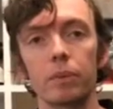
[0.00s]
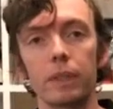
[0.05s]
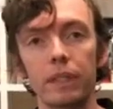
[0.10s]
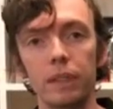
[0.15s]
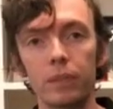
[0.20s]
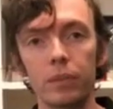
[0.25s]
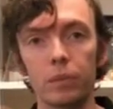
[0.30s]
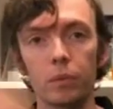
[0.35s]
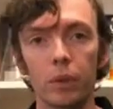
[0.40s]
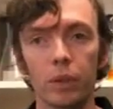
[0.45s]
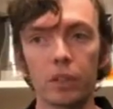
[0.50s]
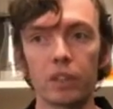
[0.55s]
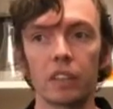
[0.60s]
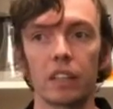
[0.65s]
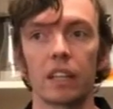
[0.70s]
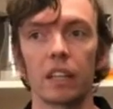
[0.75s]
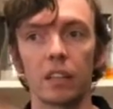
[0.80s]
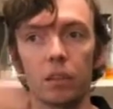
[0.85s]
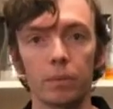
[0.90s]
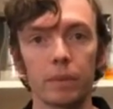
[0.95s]
we want a
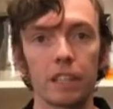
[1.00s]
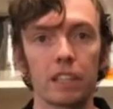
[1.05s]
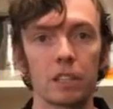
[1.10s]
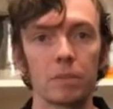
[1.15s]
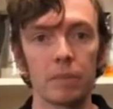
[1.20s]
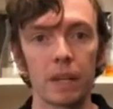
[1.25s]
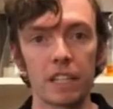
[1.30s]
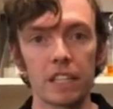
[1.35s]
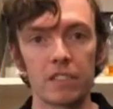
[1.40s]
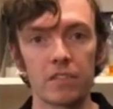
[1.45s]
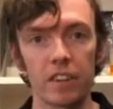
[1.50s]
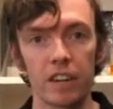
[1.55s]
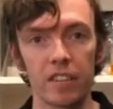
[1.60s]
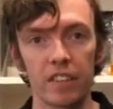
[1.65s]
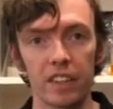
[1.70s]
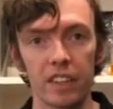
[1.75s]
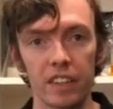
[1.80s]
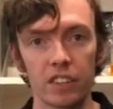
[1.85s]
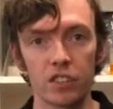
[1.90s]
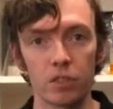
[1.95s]
little bit of space for
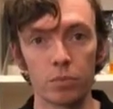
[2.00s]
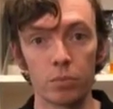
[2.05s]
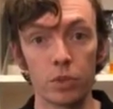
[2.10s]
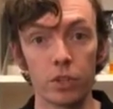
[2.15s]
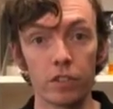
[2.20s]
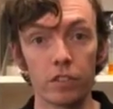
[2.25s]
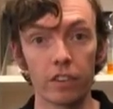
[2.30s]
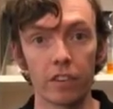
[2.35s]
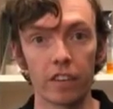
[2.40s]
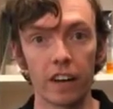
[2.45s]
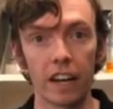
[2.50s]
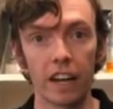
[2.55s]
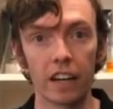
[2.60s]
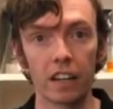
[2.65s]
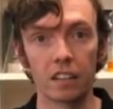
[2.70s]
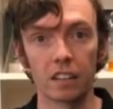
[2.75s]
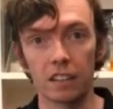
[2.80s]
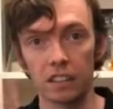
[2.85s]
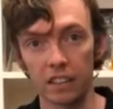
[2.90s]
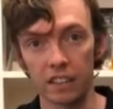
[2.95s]
everything to move
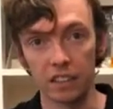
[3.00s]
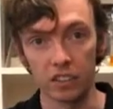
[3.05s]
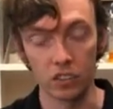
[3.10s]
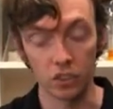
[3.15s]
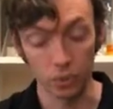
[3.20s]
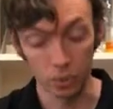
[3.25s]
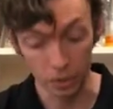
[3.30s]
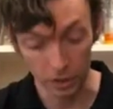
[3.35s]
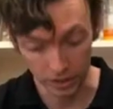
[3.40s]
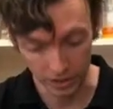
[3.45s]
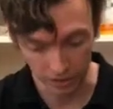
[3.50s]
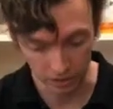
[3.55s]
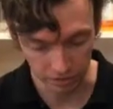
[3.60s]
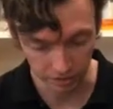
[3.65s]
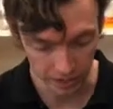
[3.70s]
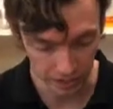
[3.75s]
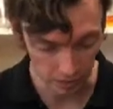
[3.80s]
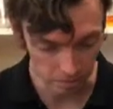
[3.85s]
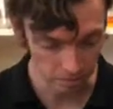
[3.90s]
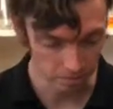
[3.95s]
around and sort itself
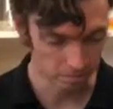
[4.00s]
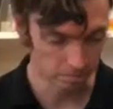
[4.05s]
out.